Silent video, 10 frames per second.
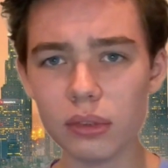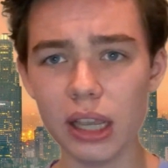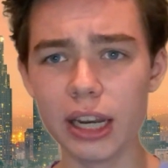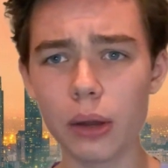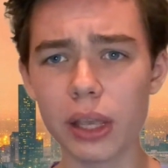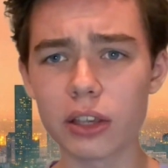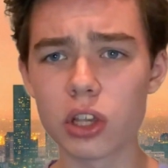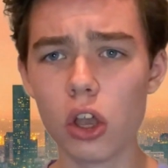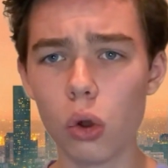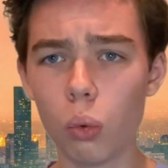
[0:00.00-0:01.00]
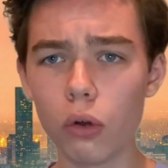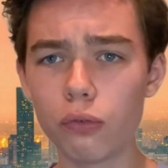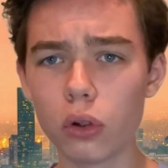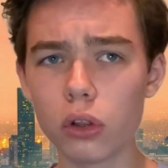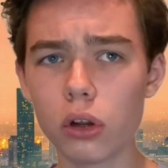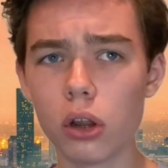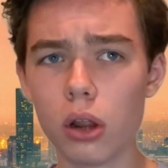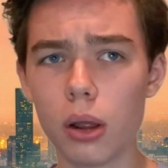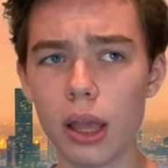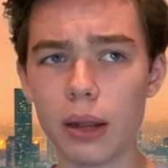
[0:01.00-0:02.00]
And now he has Will Fuller
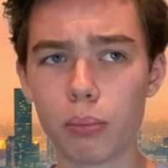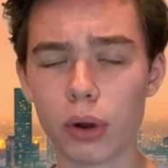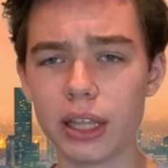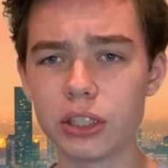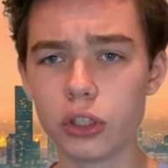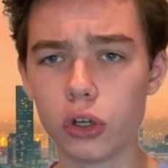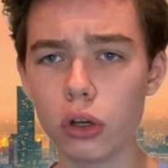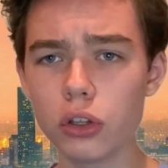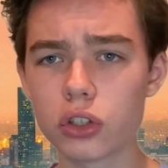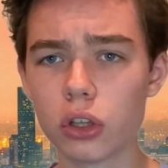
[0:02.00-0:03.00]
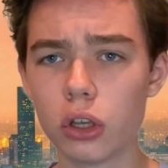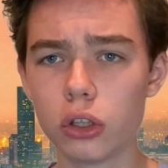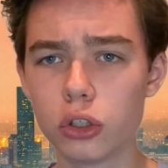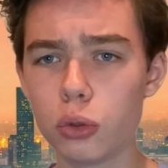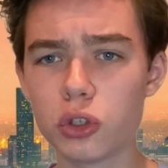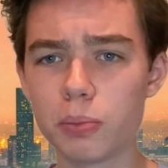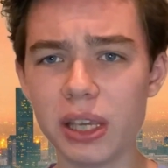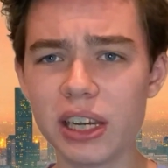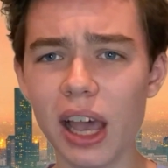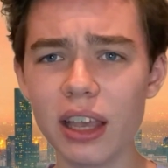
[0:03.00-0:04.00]
and Brandon Cooks, 2
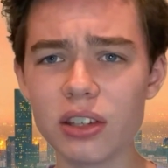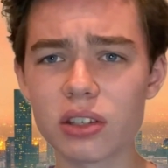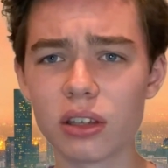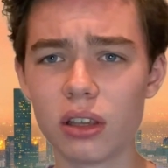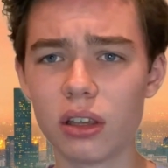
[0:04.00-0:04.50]
speed guys.